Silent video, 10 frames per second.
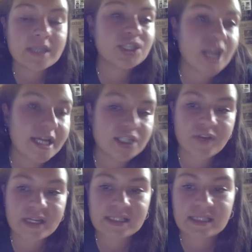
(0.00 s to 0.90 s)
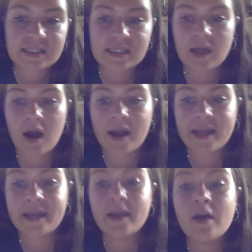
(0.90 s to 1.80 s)
to change things in
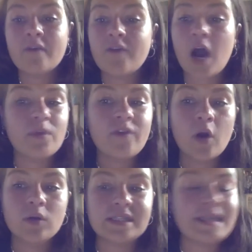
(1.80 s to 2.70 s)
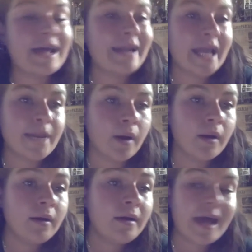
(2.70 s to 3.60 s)
society via withholding their labor